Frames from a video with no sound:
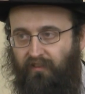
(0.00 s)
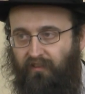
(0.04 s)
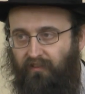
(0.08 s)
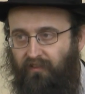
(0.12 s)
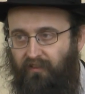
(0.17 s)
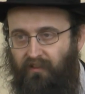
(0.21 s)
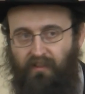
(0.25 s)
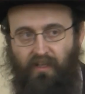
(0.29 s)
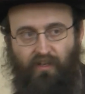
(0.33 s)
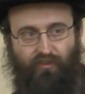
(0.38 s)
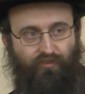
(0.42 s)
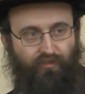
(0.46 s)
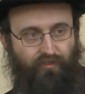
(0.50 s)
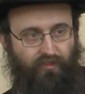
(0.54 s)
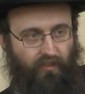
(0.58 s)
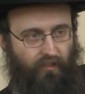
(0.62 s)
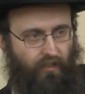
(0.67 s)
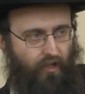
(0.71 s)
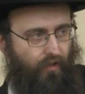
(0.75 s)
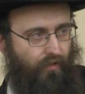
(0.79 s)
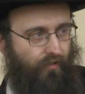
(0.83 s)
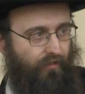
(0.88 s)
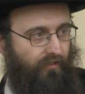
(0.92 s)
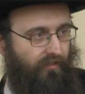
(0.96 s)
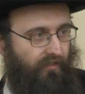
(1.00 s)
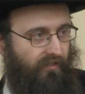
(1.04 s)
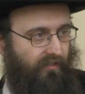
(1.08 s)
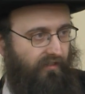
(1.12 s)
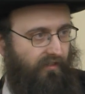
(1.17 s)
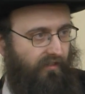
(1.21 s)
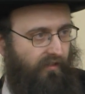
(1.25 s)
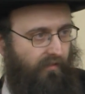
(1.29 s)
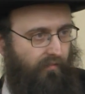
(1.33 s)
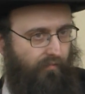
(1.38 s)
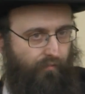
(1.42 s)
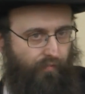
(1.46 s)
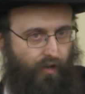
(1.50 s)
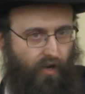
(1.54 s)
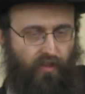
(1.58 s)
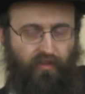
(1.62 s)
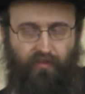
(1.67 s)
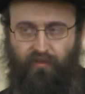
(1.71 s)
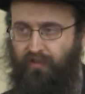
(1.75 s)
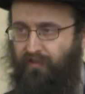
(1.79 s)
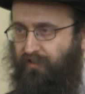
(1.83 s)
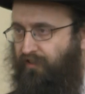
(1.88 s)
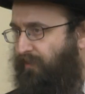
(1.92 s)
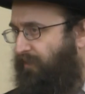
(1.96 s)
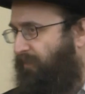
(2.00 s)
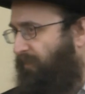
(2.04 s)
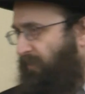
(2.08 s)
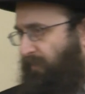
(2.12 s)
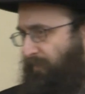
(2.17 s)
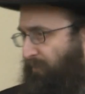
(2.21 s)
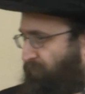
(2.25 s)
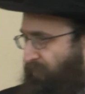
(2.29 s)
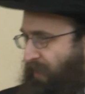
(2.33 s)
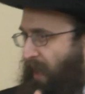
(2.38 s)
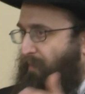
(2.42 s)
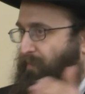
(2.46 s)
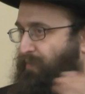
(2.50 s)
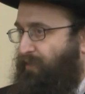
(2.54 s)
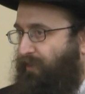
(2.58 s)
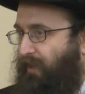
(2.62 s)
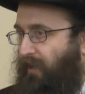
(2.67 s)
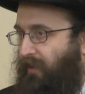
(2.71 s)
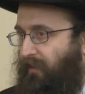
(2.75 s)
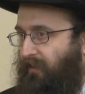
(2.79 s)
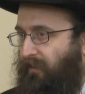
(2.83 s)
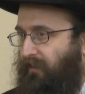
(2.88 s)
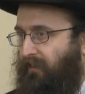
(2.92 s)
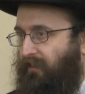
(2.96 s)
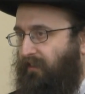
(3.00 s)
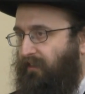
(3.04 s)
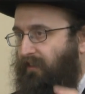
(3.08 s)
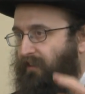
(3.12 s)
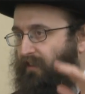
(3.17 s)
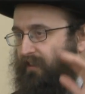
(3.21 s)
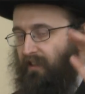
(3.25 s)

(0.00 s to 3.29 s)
teenagers alone, brother and sister temporarily,